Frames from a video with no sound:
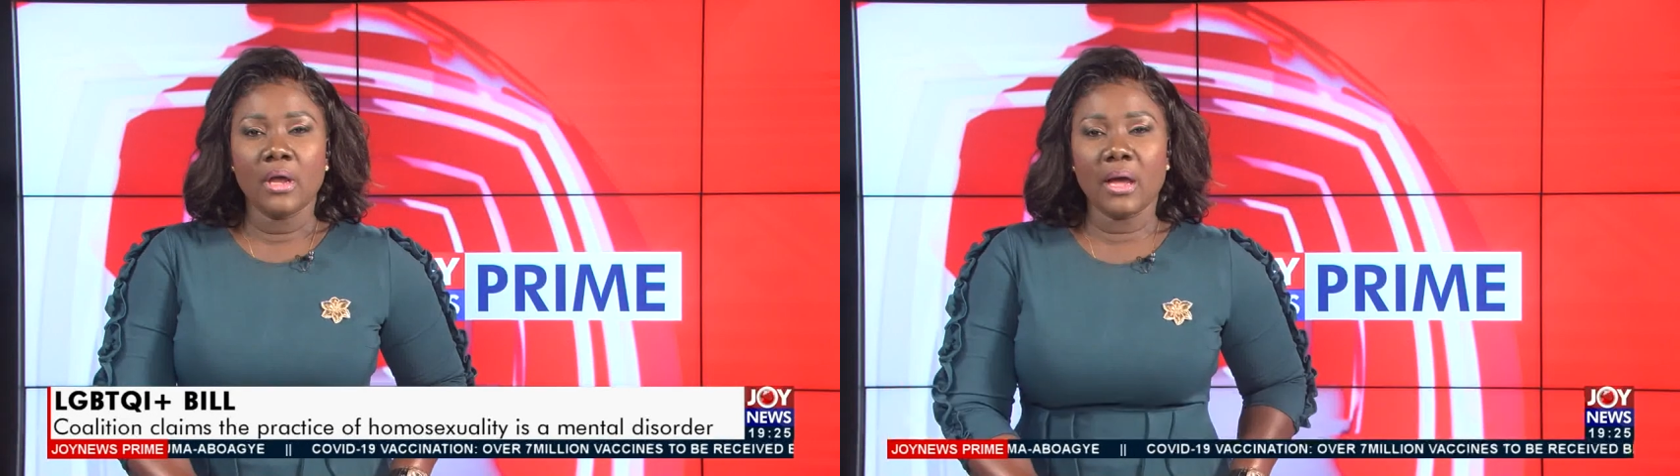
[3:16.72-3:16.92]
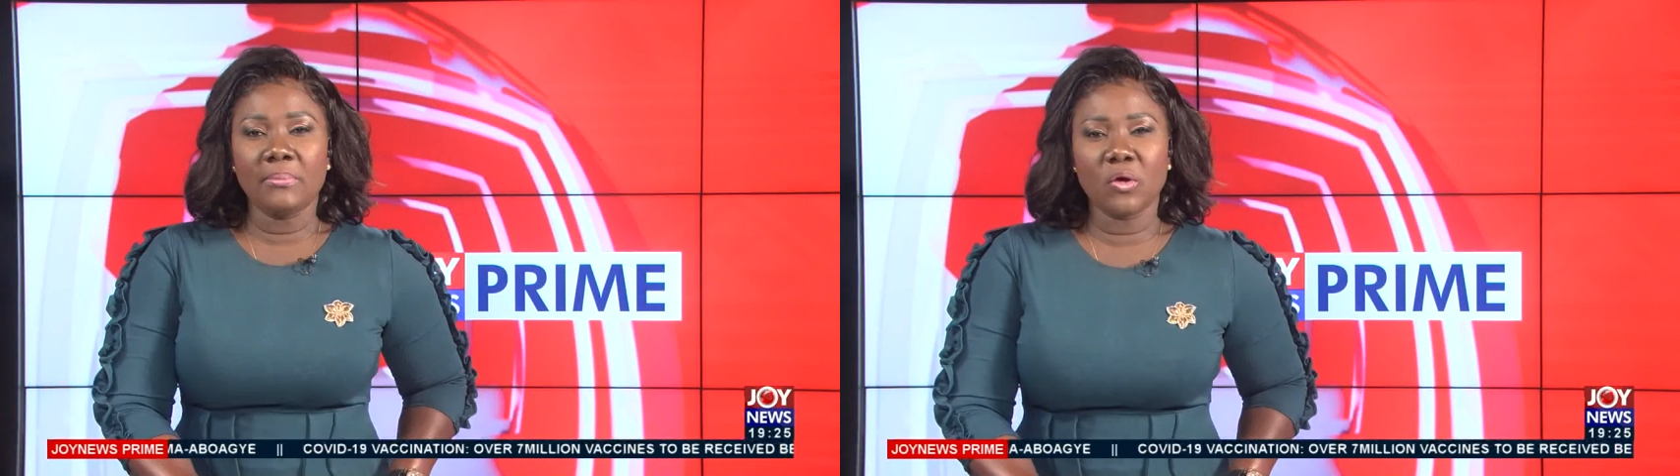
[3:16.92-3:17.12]

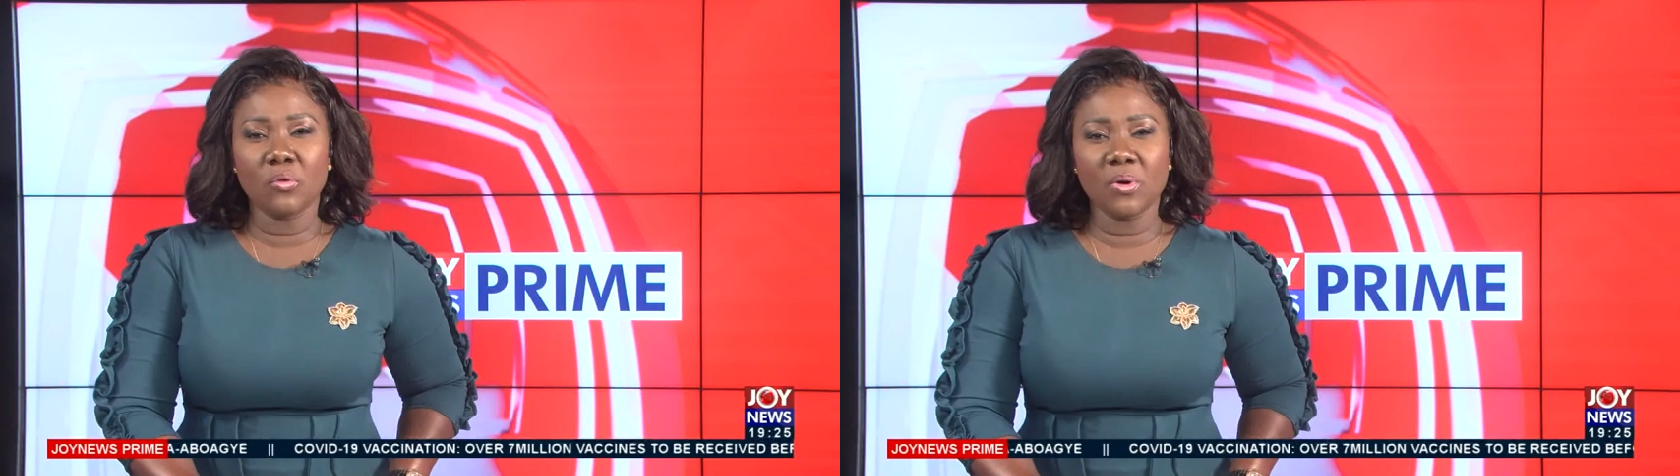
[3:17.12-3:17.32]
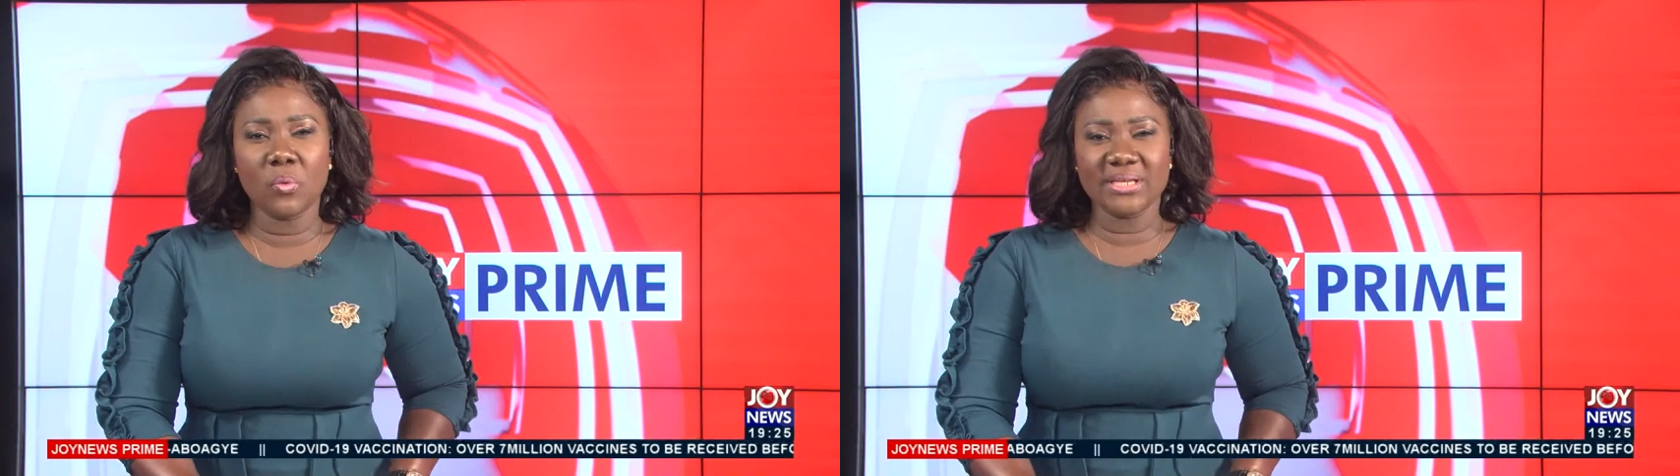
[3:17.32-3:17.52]

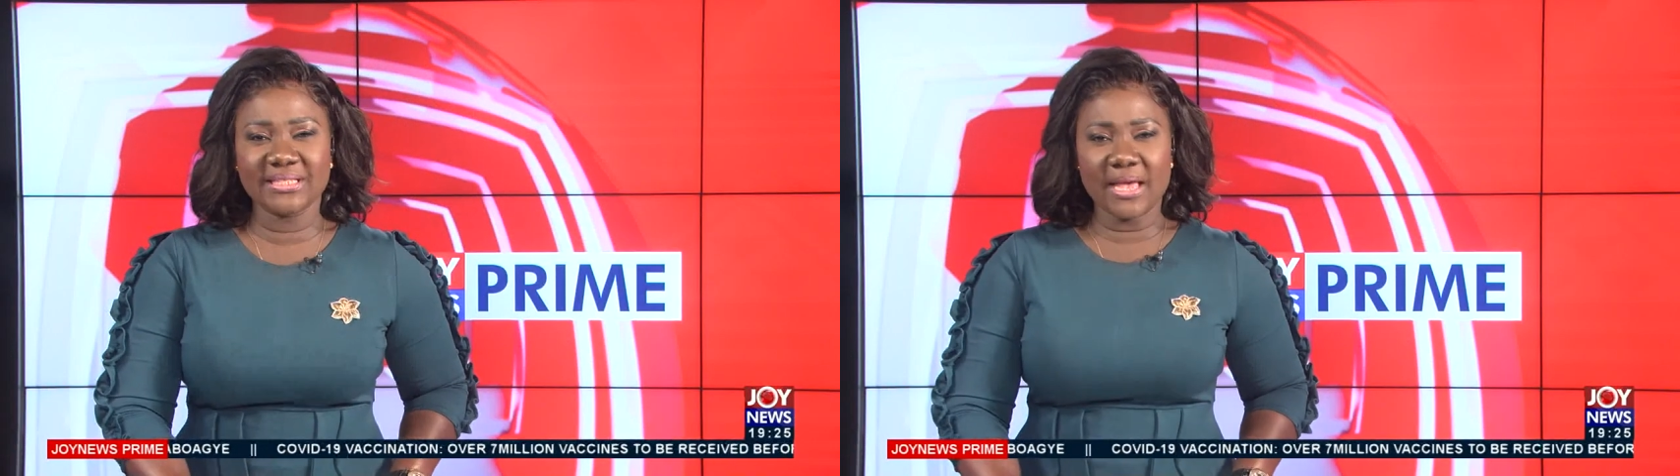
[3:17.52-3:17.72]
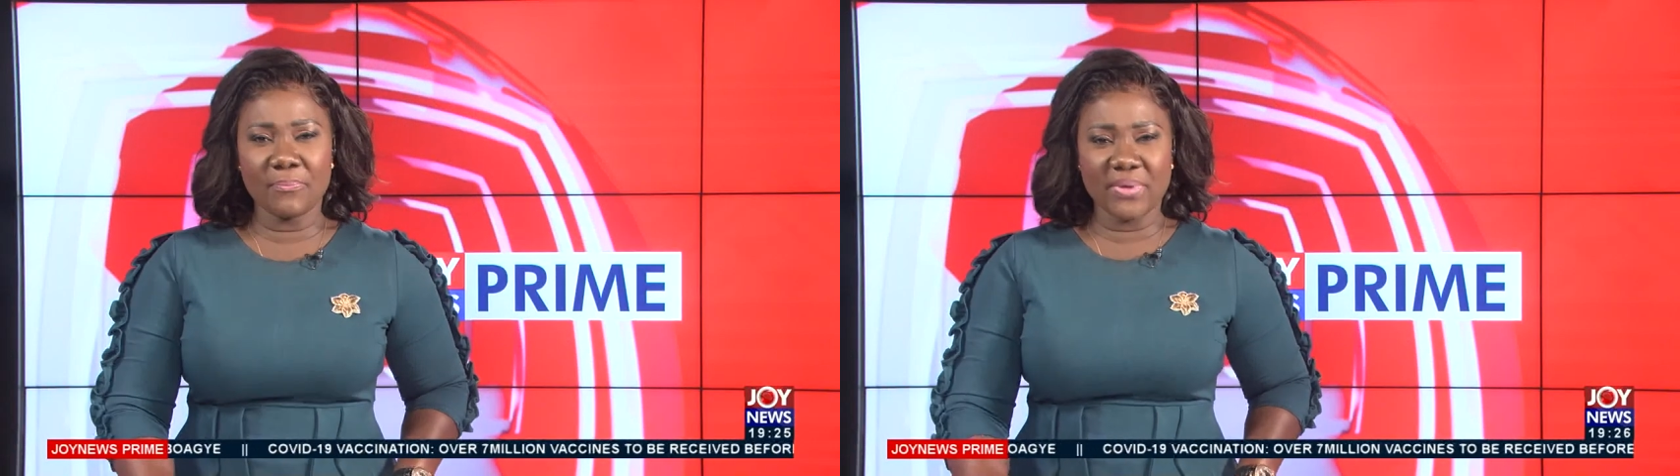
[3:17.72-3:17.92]
Ablekuma
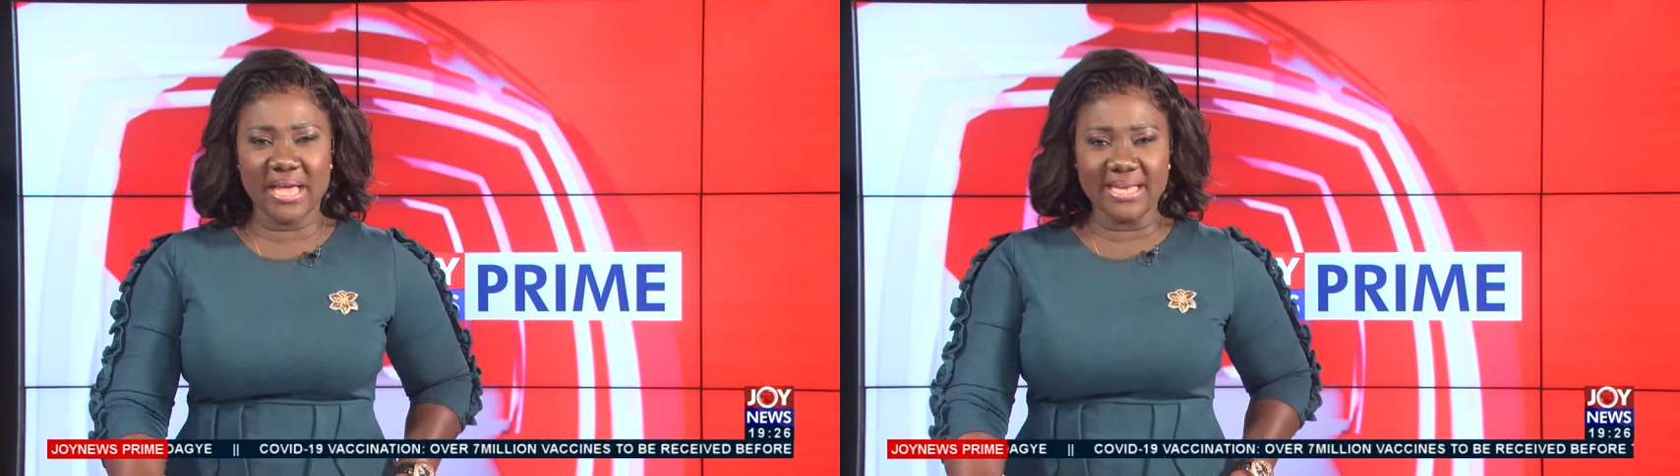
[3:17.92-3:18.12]
West MP